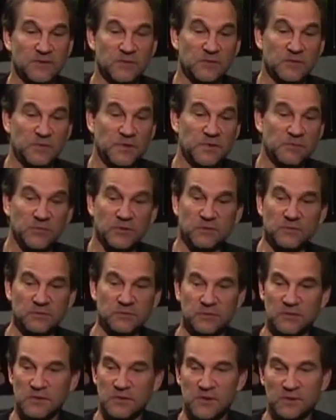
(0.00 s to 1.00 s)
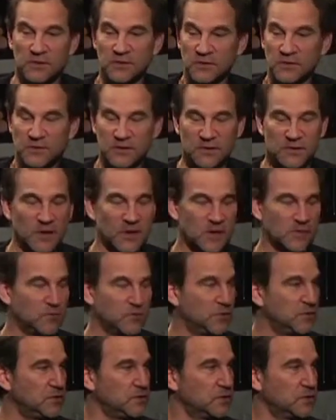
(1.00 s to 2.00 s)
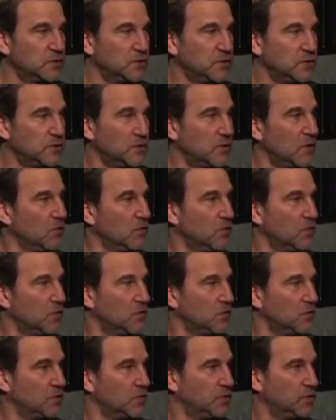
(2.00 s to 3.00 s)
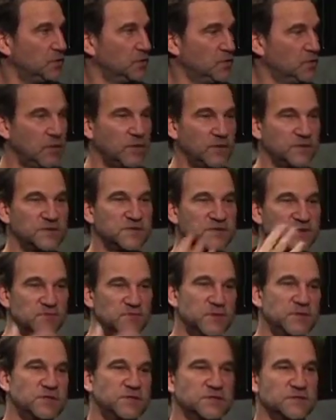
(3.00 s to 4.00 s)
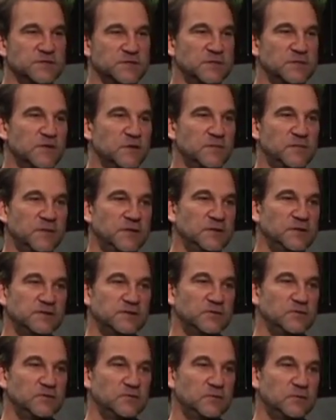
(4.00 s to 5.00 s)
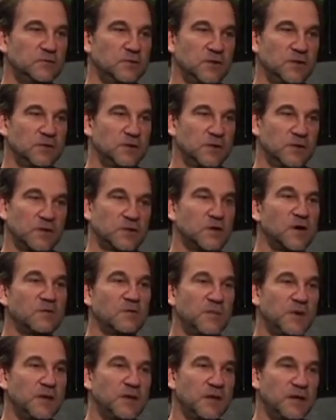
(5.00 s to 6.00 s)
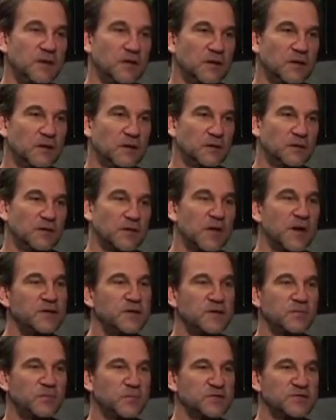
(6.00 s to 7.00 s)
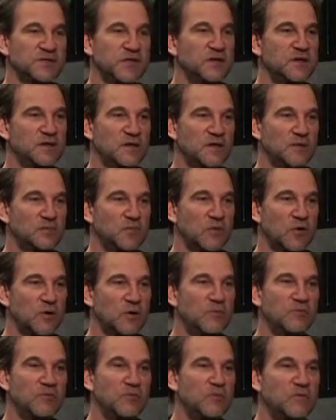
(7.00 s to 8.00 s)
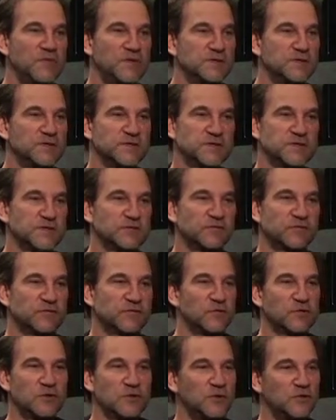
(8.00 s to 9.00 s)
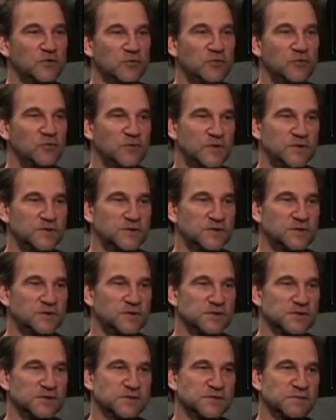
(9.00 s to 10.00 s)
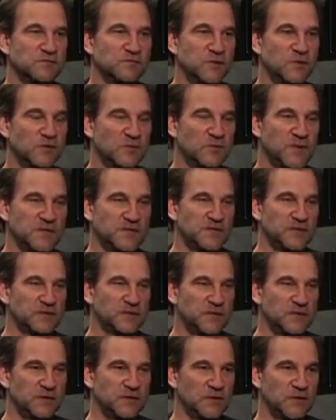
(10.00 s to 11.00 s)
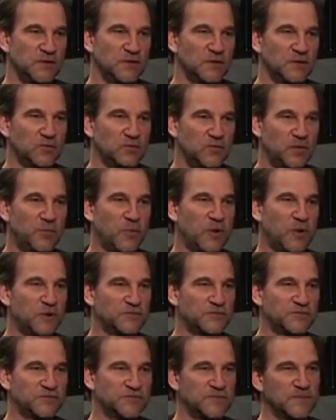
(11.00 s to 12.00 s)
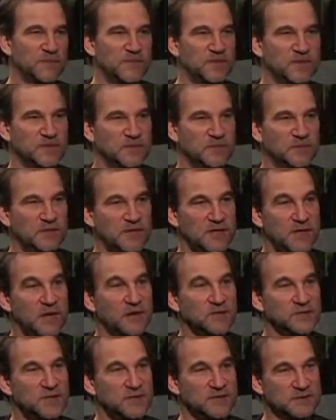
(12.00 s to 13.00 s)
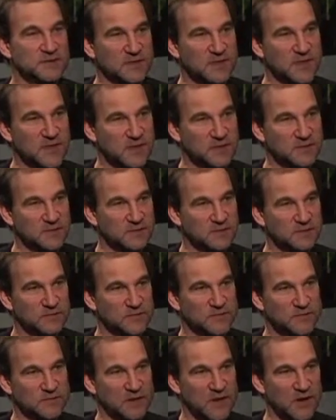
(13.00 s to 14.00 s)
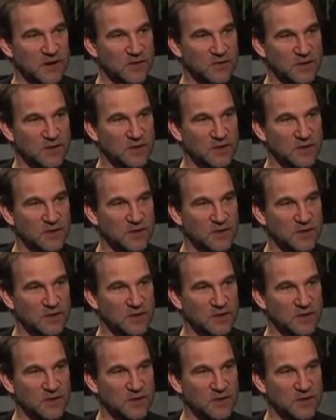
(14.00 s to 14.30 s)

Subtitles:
think people, God, when you look at the submissions that come into a company, 90% of them are movies that just refer to other movies, that are just, basically rip-offs of something somebody else has done somehow.